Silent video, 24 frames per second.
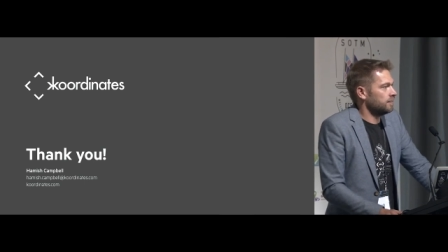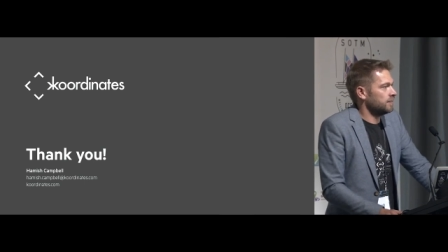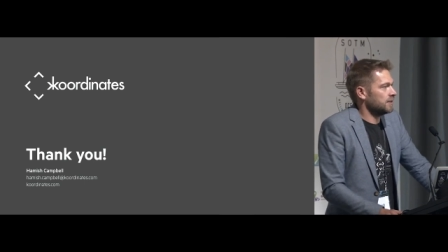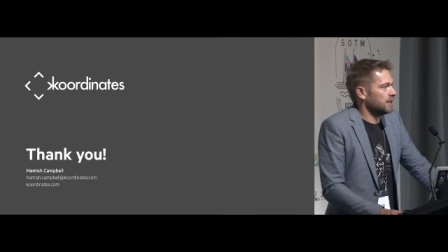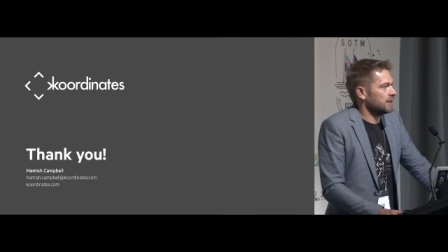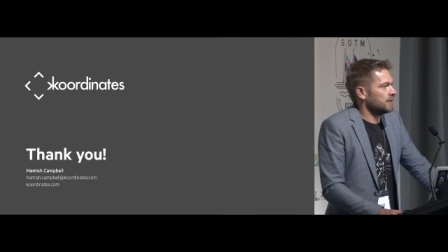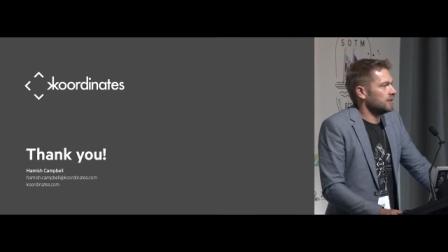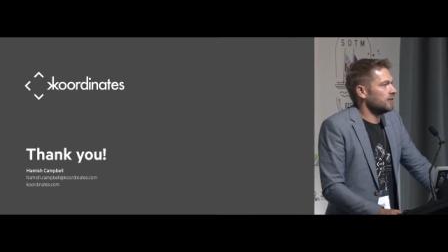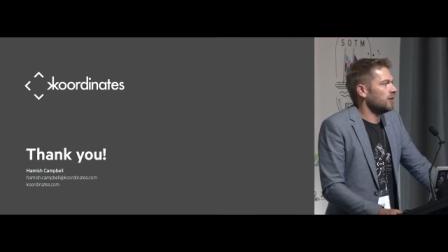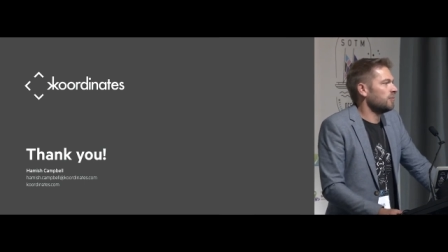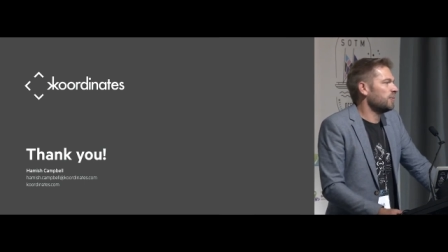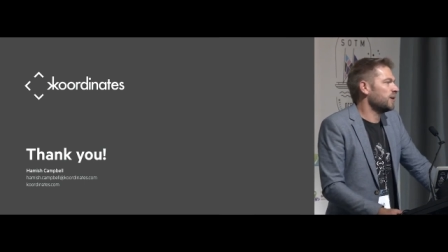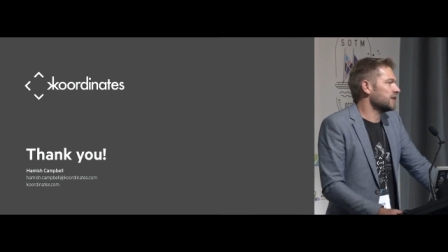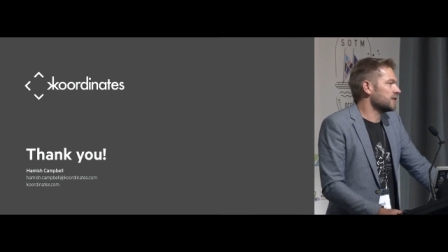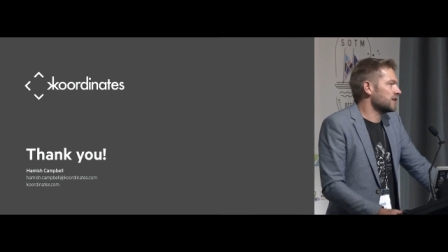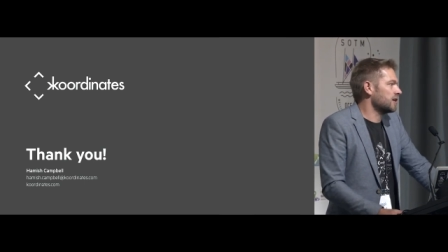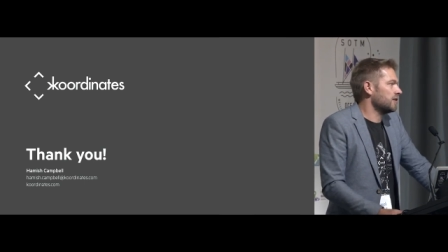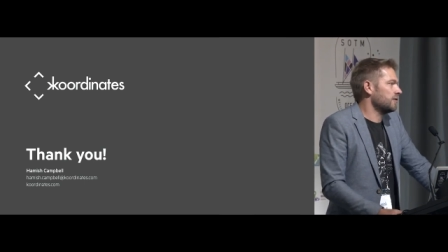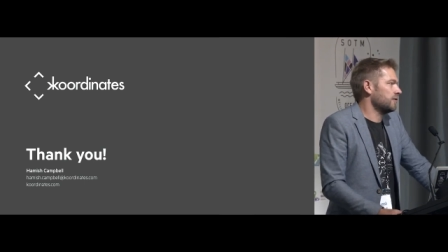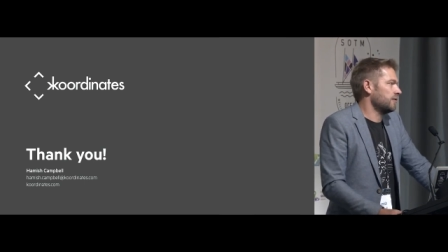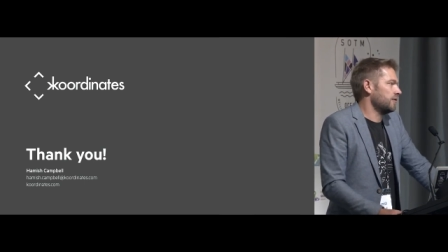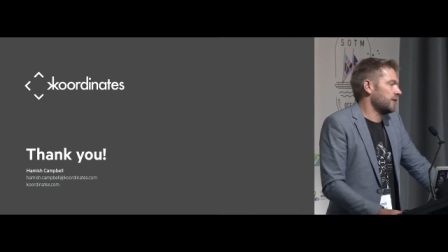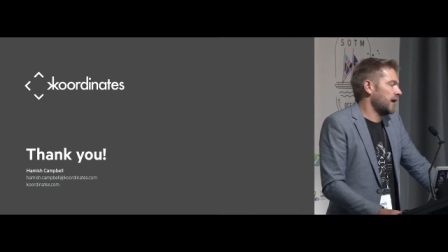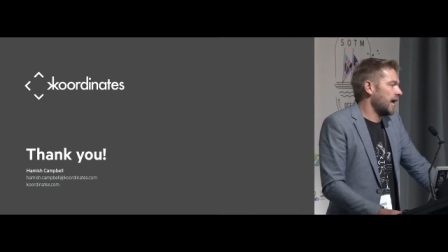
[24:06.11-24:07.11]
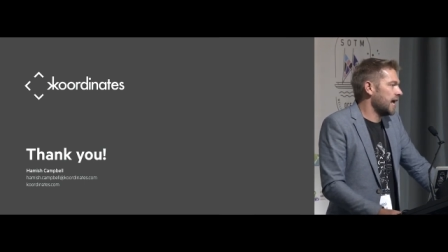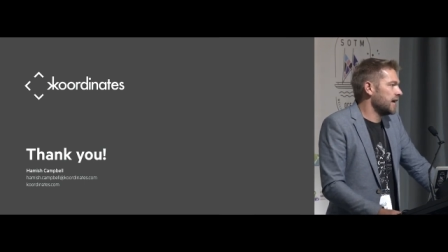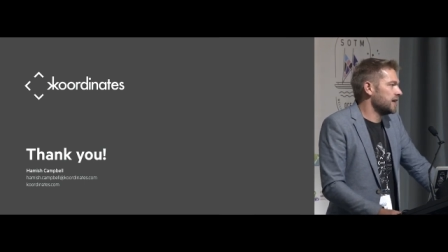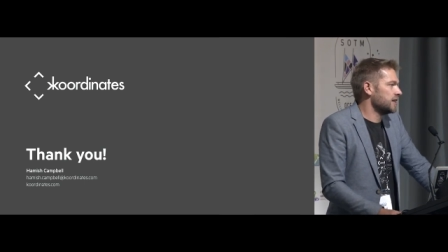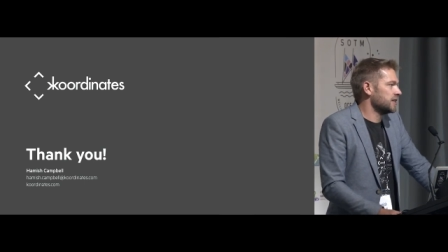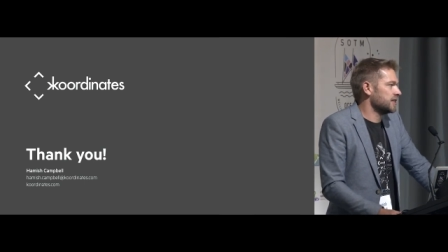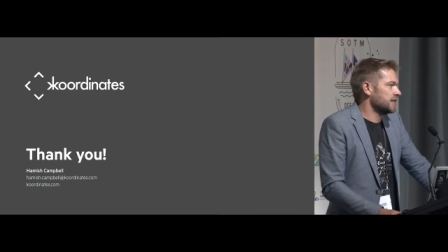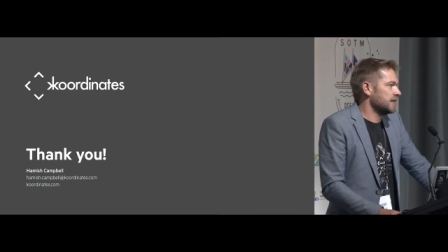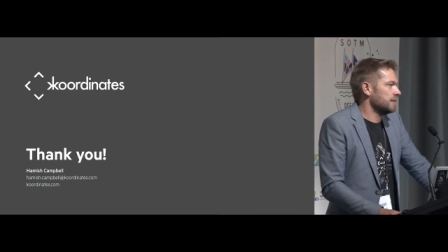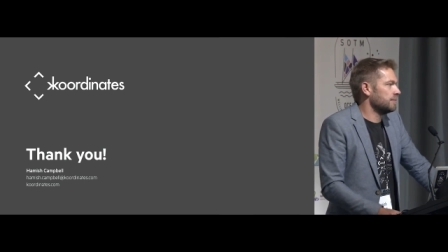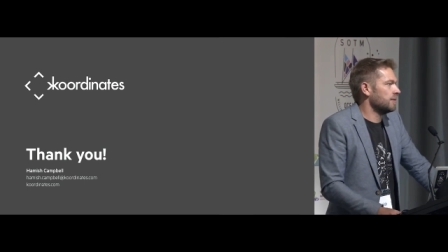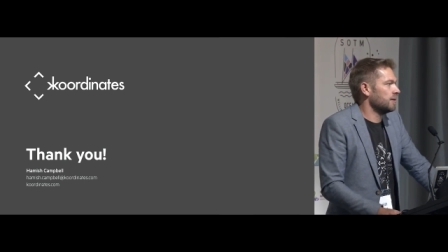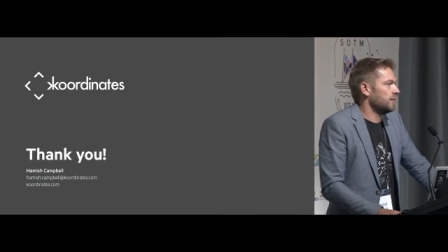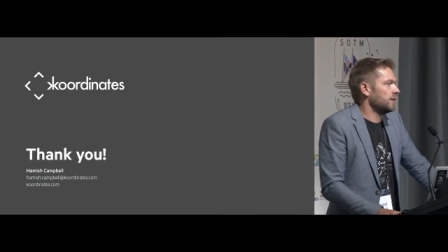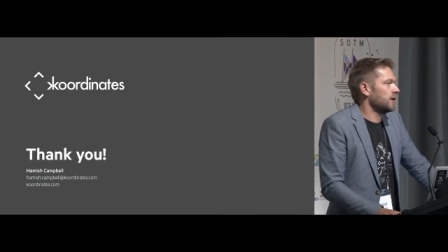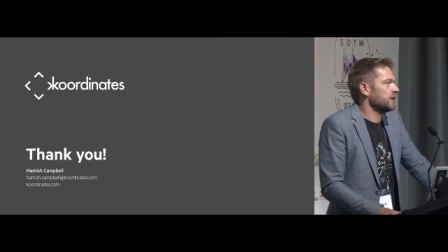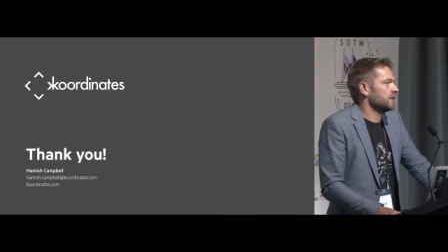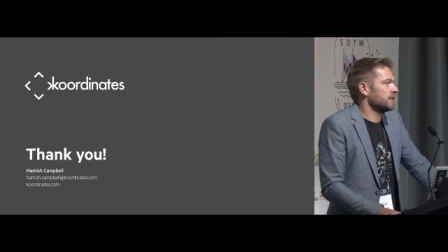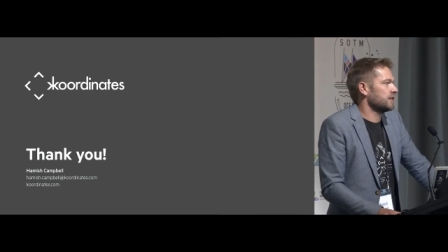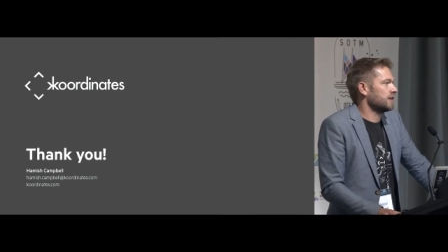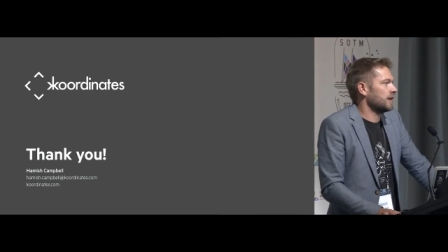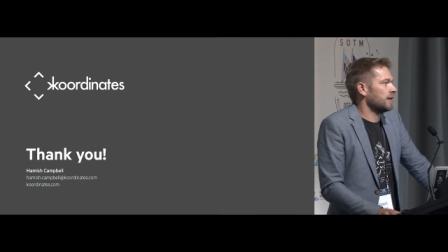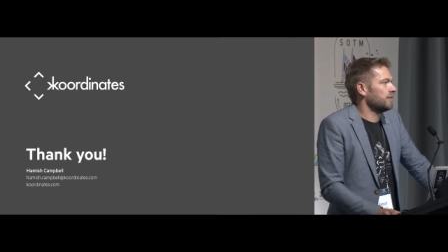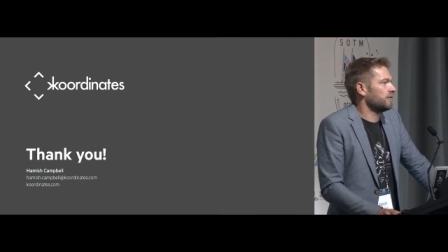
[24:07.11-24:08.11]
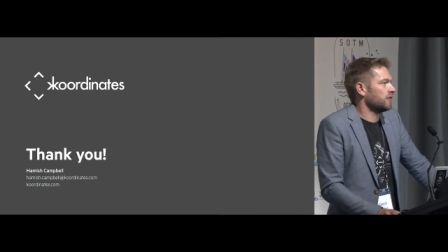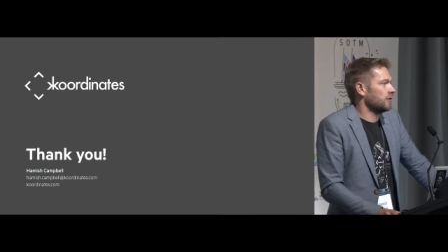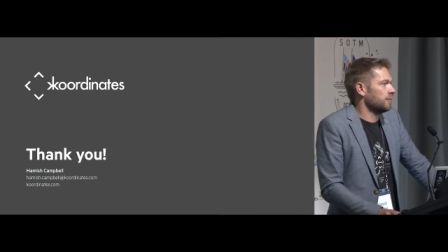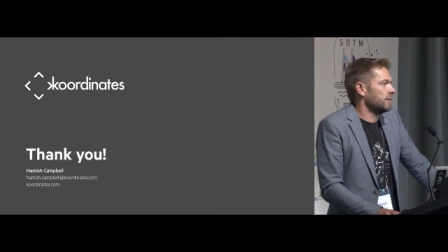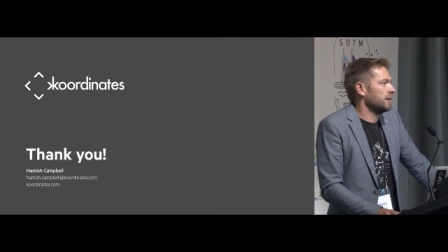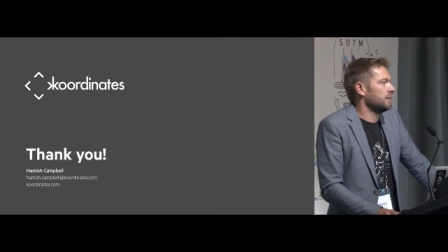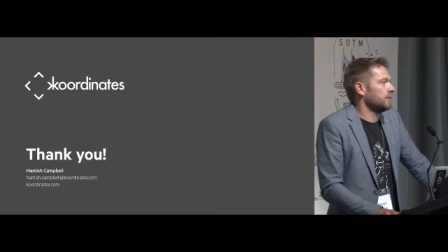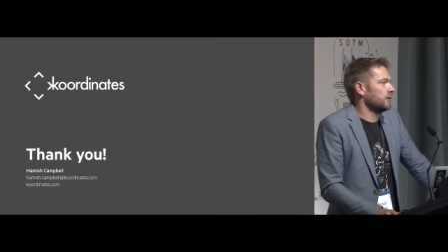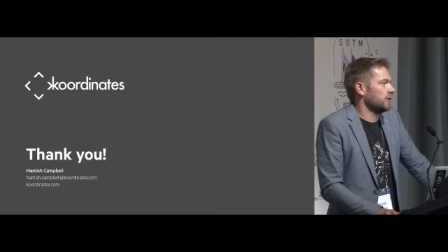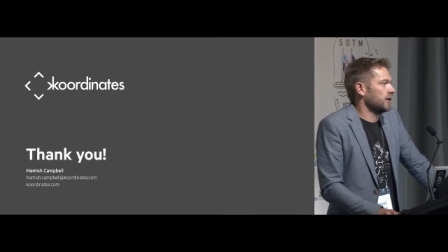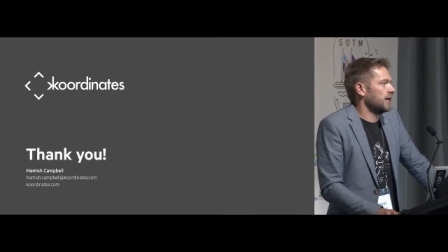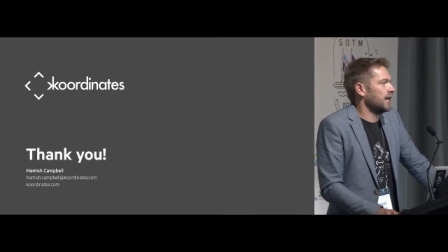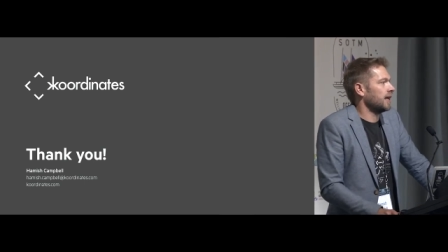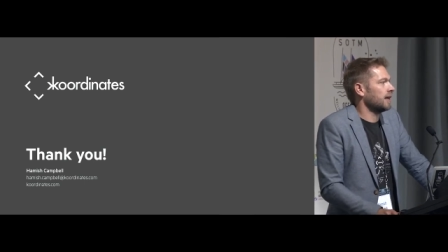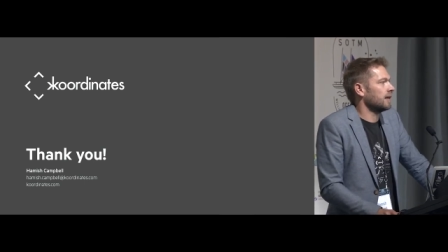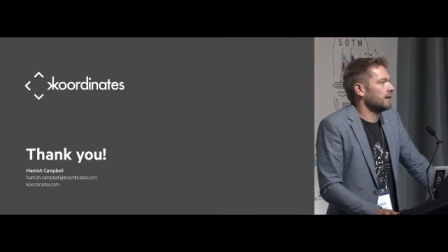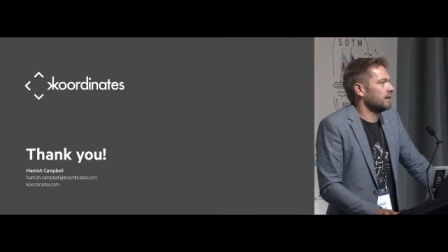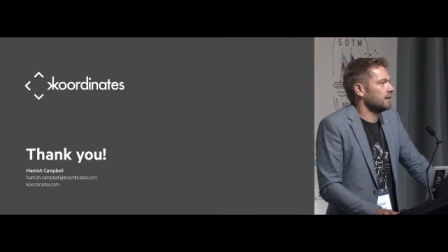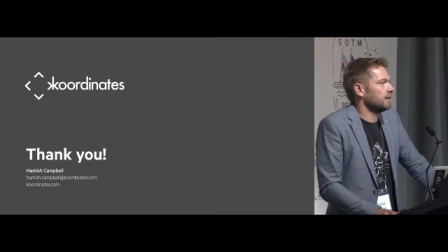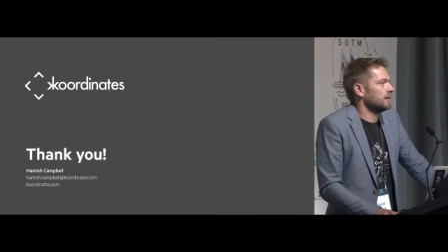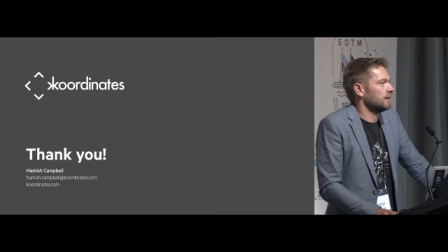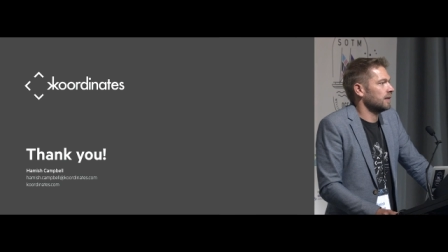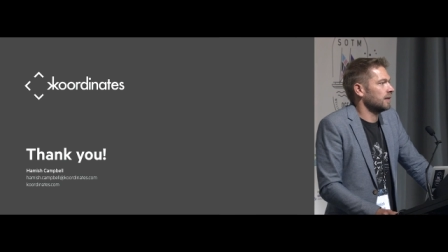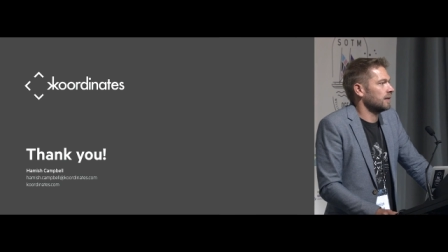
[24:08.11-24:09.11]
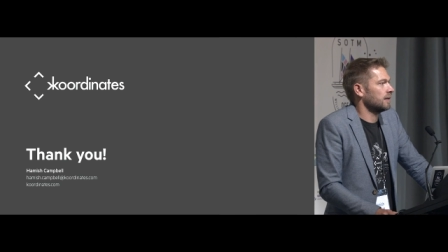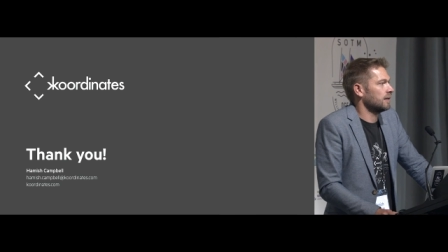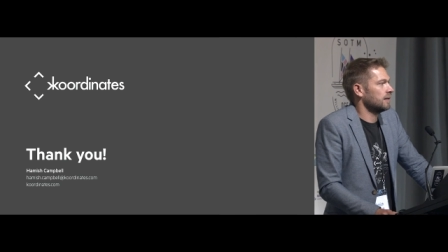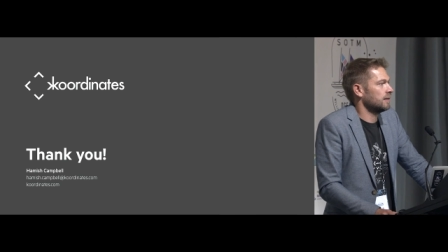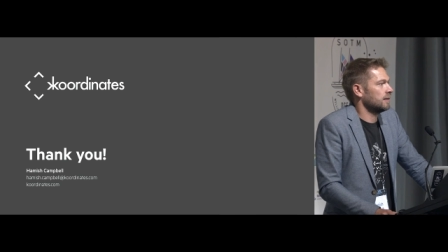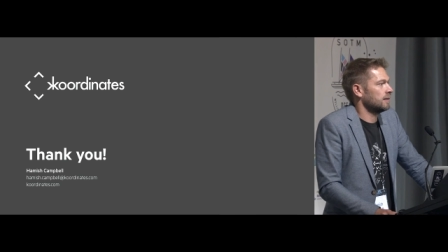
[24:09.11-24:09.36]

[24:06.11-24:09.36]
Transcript: just not because it's come from an agency, but because it comes from people who care. Yeah.